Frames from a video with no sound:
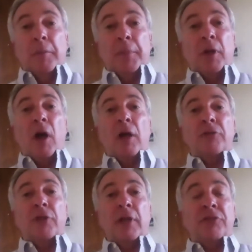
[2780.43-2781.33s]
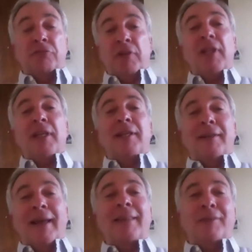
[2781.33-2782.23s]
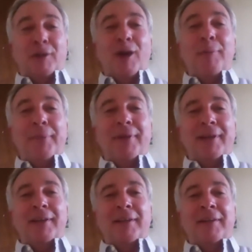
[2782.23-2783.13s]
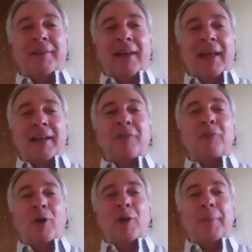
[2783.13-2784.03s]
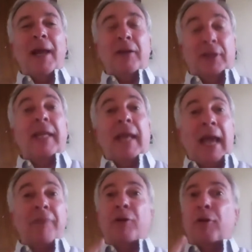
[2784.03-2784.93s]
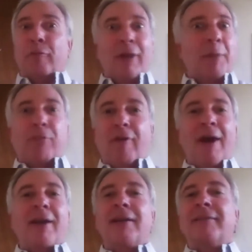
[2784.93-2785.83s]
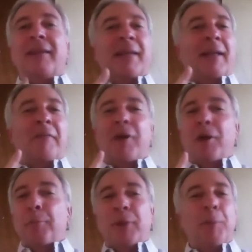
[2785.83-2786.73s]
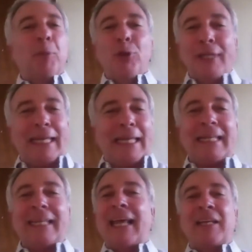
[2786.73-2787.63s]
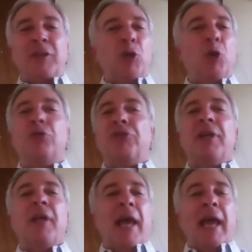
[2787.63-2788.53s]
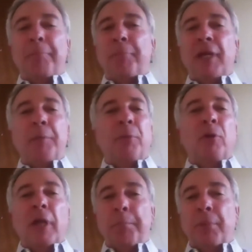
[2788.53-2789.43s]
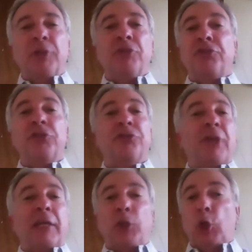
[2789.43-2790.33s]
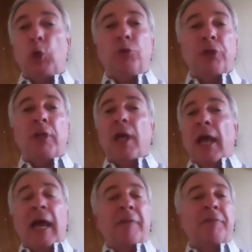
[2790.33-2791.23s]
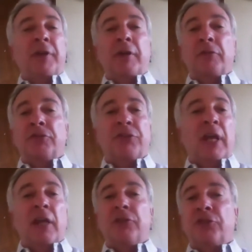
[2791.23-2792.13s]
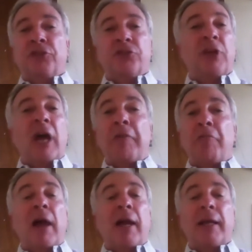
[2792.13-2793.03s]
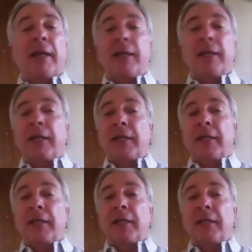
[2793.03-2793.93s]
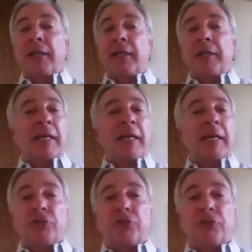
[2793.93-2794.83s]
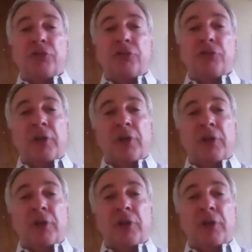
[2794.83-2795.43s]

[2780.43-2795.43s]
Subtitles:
Because it's really not the company that it's all about. They have a great product. They have people need it and use it, and people and businesses that use it have their sales just skyrocketing, getting new customers and everything else.